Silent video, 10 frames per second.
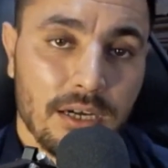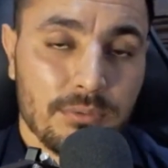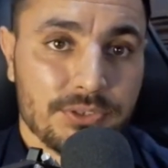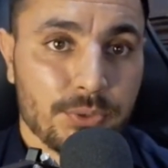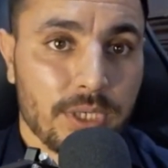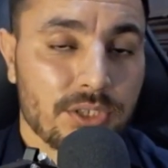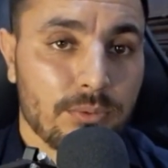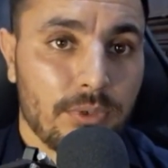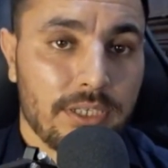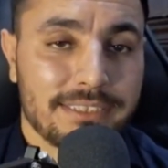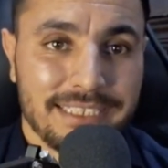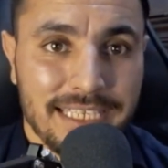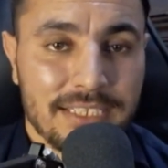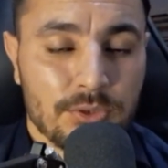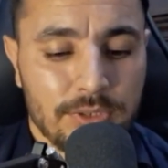how this creation works.
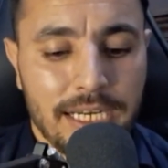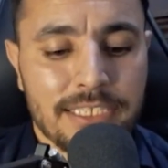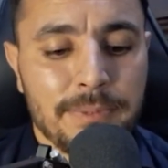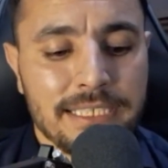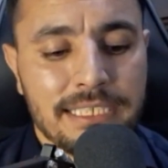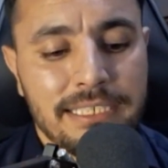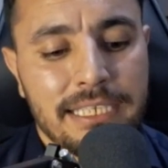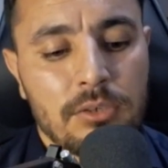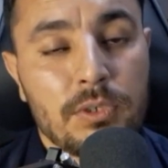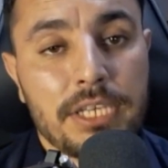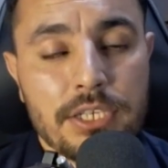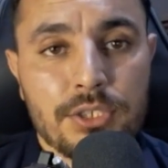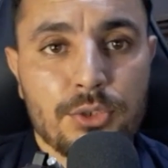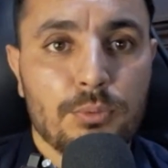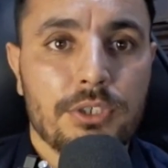That is basically an
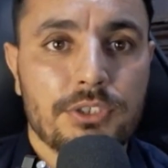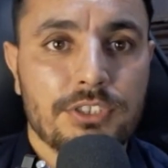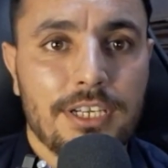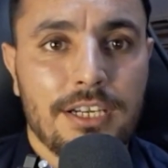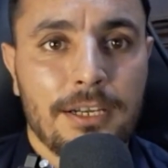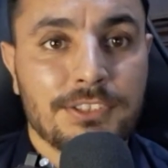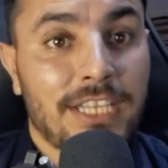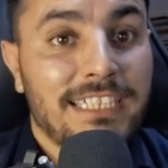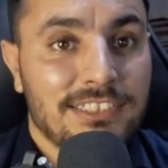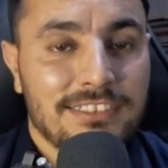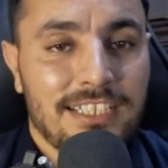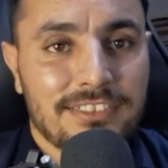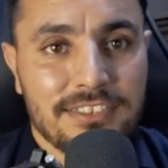invitation towards science,